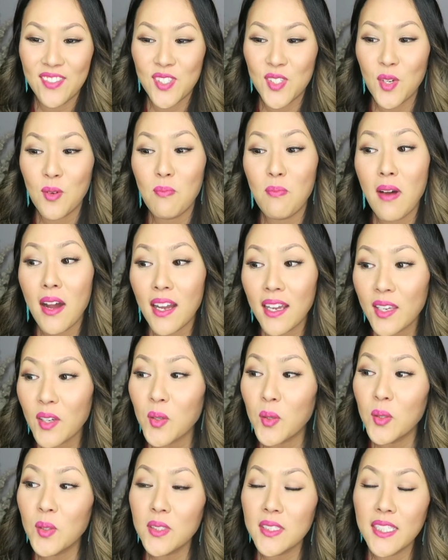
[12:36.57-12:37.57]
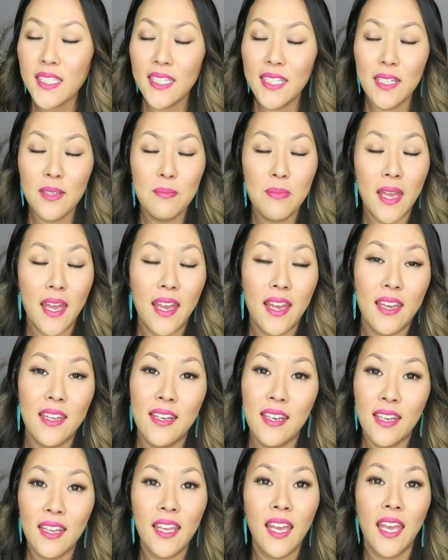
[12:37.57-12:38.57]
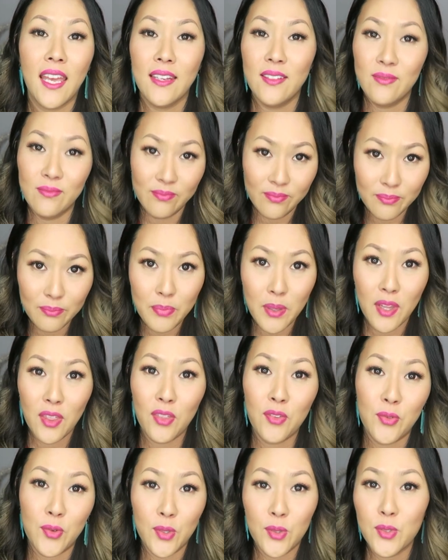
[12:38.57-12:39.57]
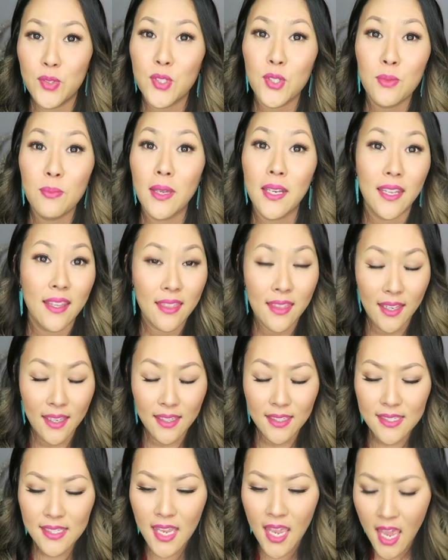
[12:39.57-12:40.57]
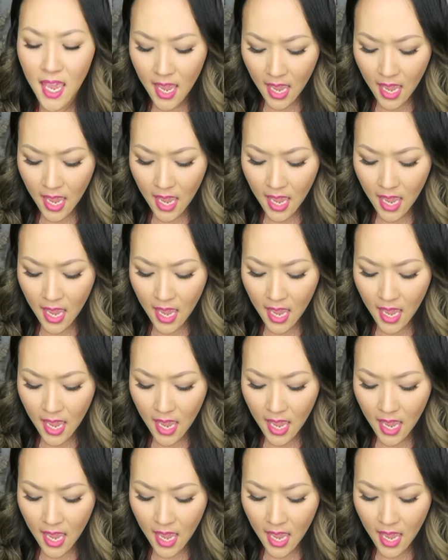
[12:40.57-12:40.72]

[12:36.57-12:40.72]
So my old heating pad had been through too many things.